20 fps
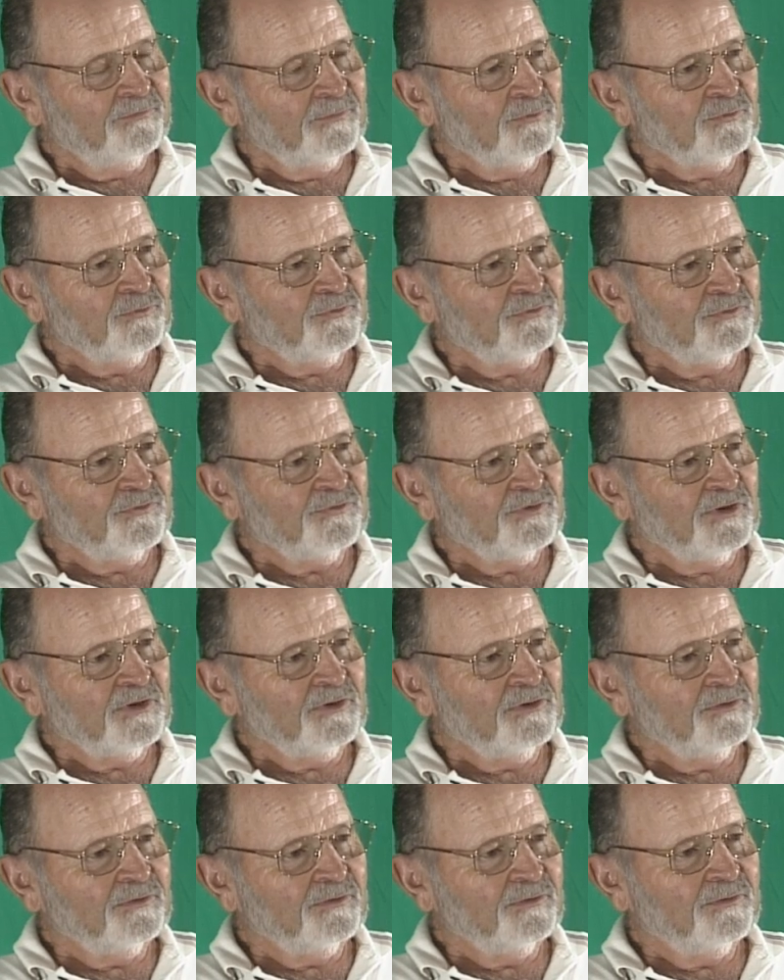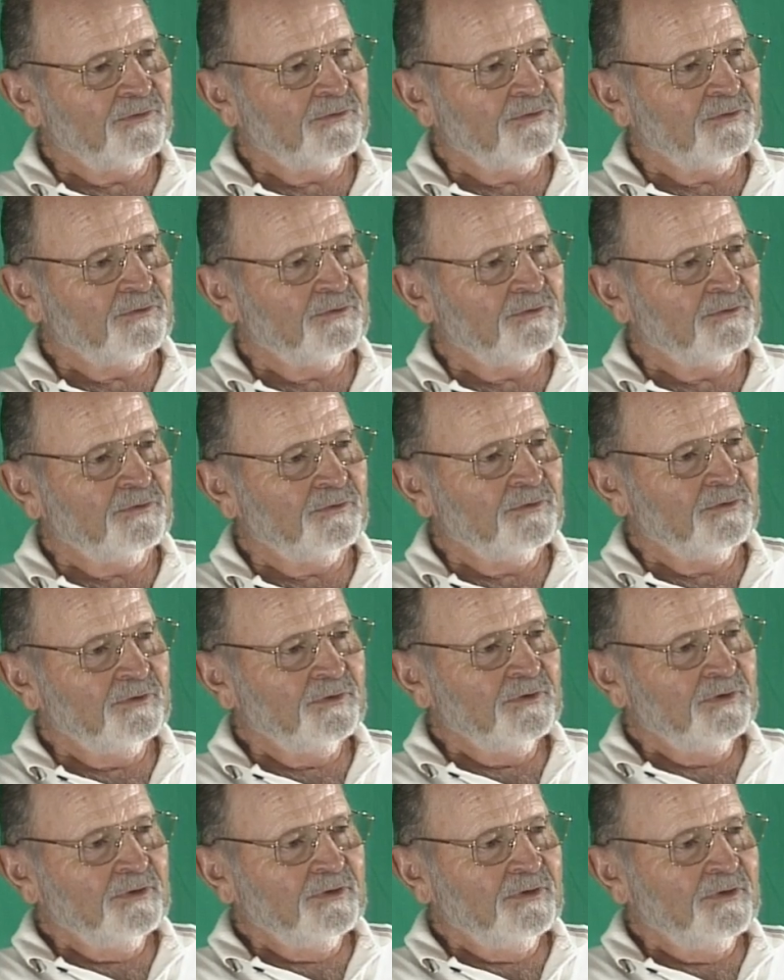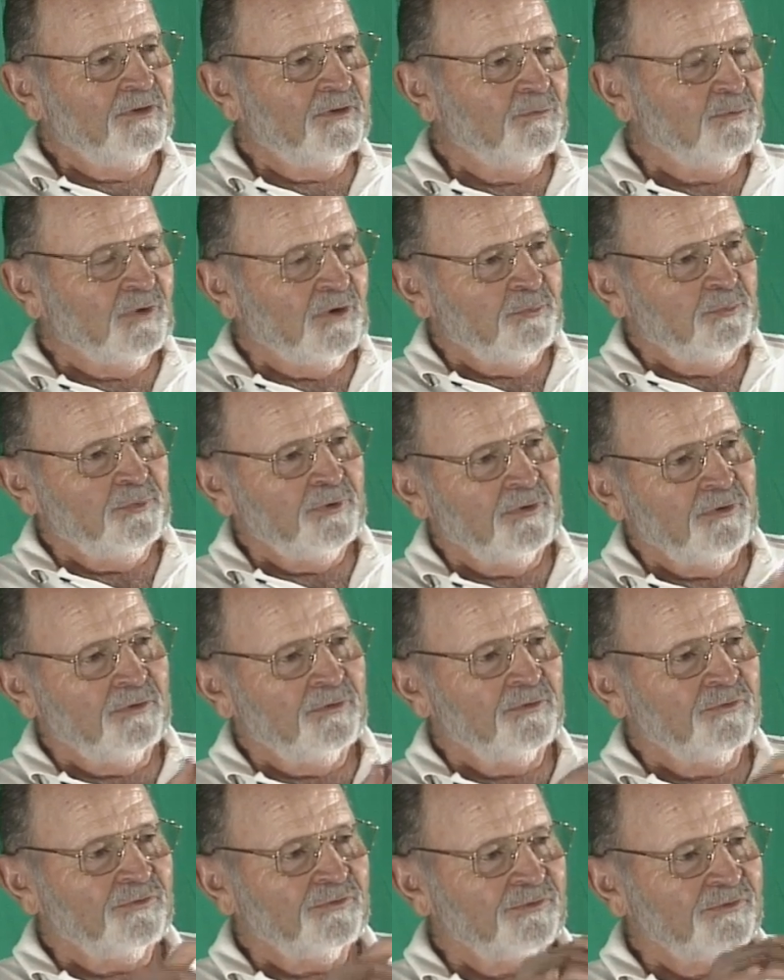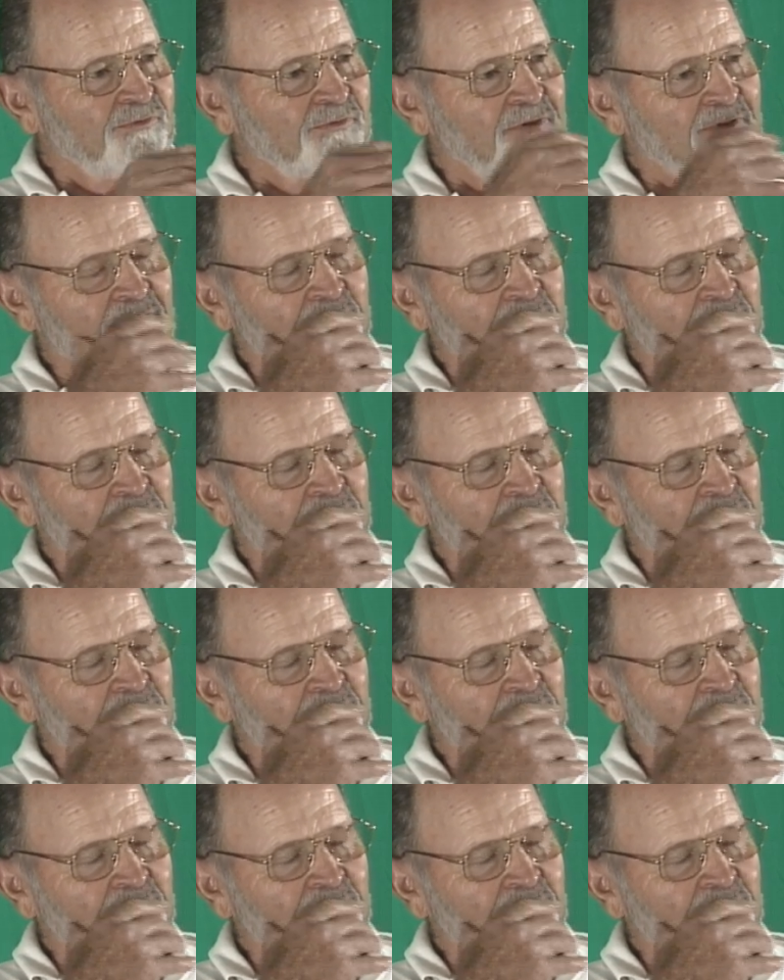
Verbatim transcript: first, second, third, and my parents